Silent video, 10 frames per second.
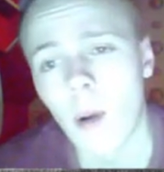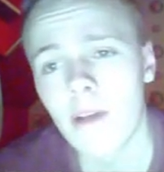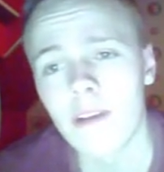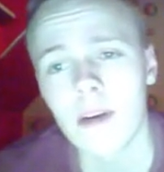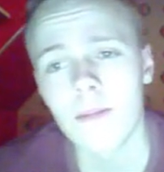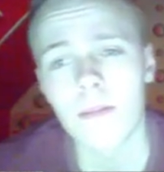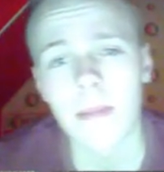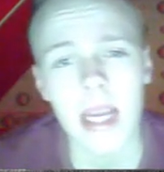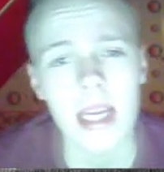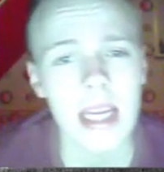However,
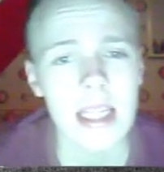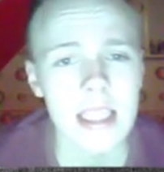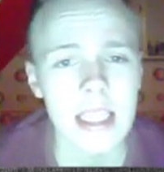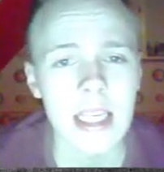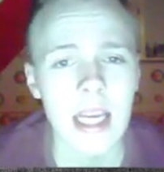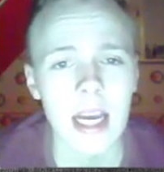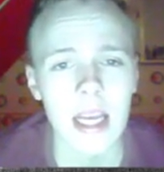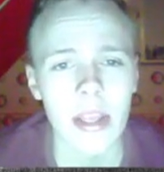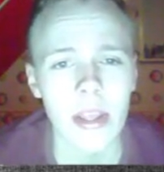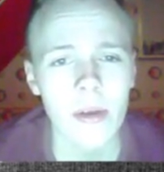Mega Diancie
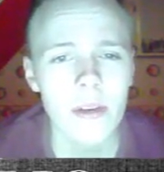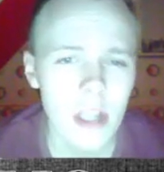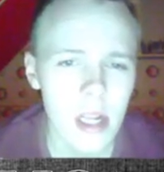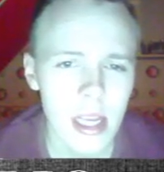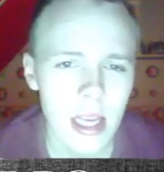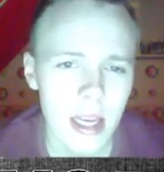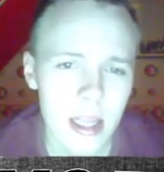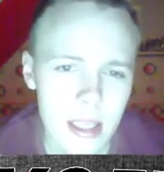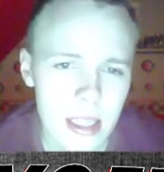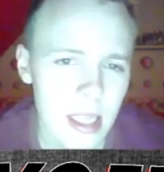usually,
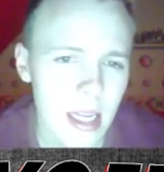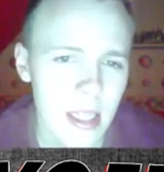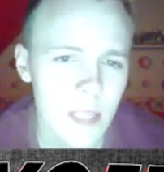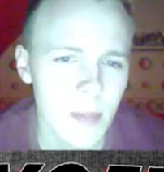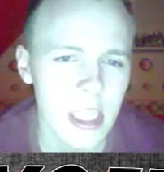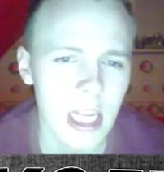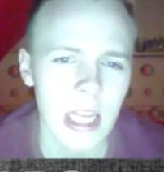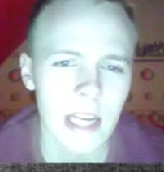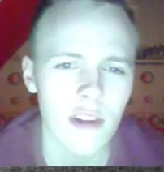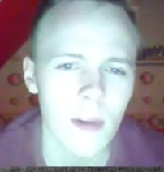
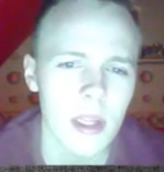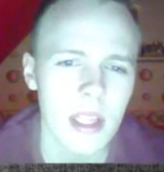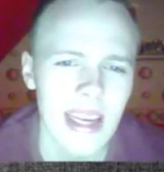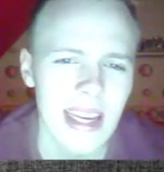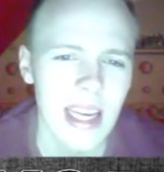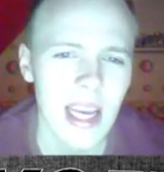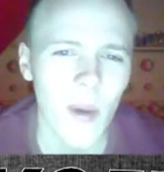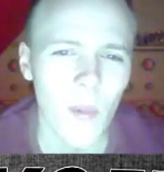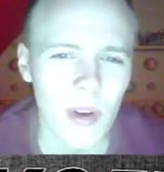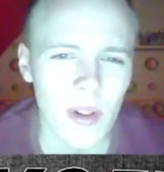especially in a league format,
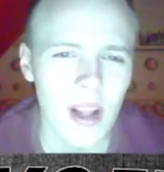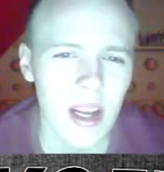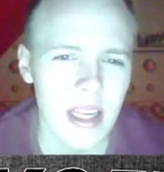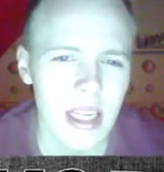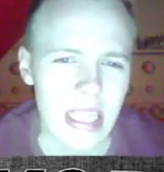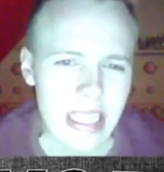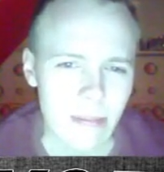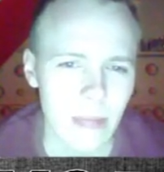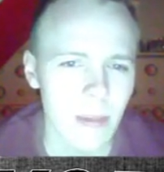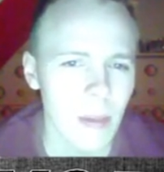will
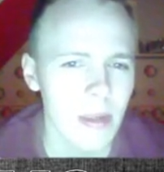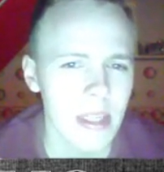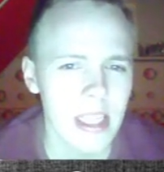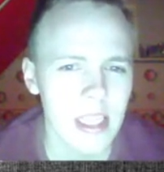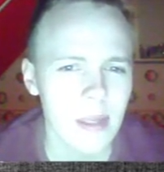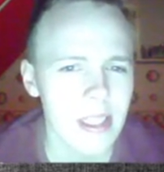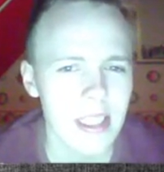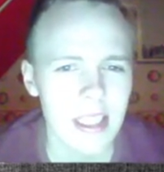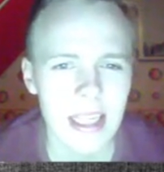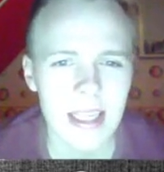maybe predict
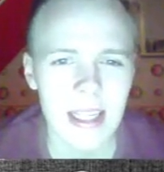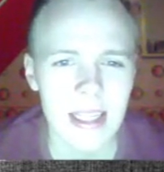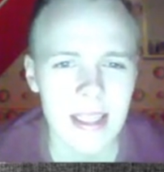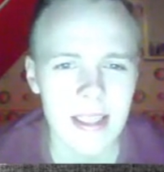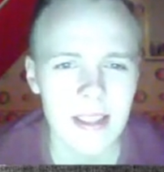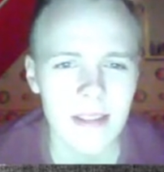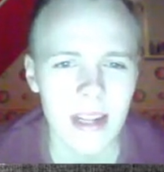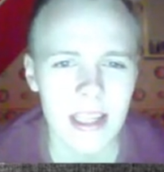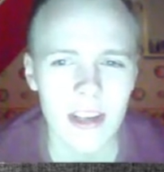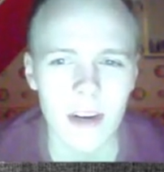switches in
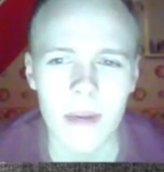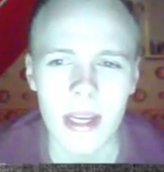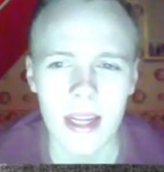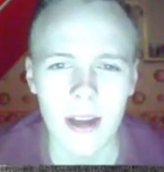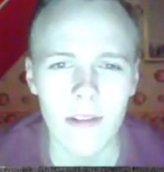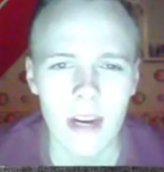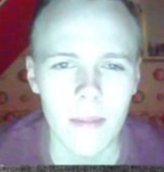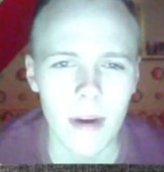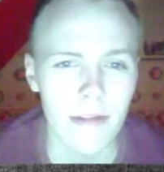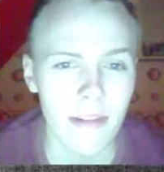stuff like Skarmory and go
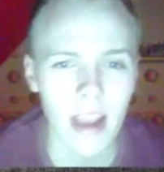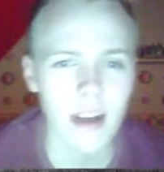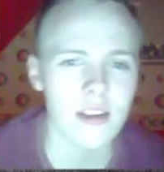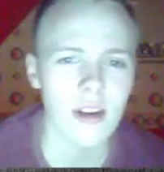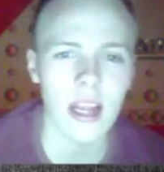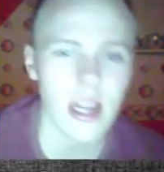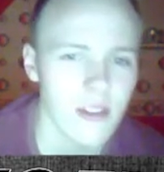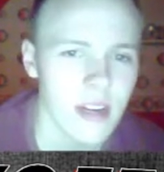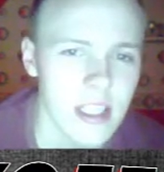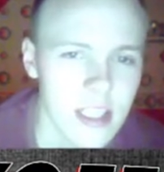for him about fires,
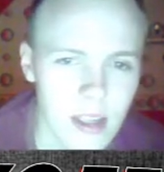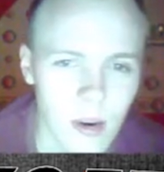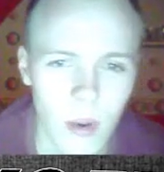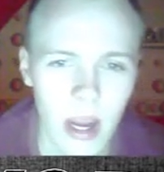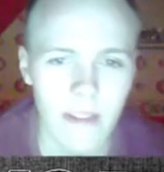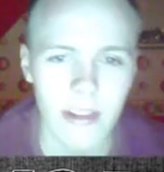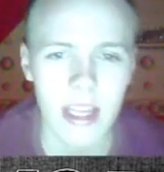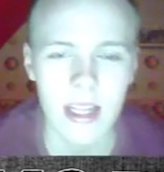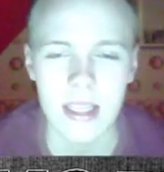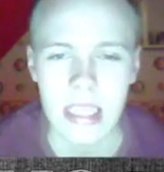electrics, or
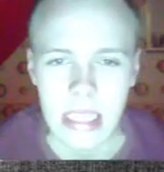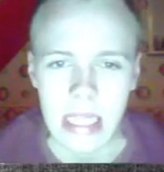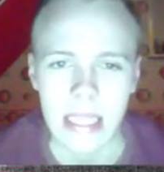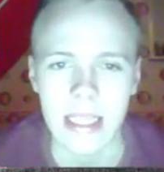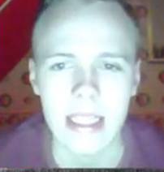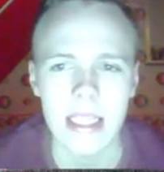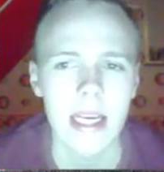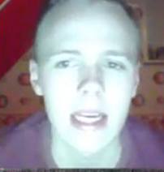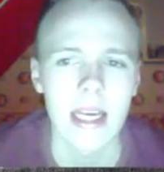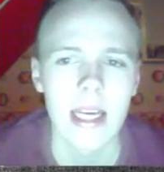everything like that.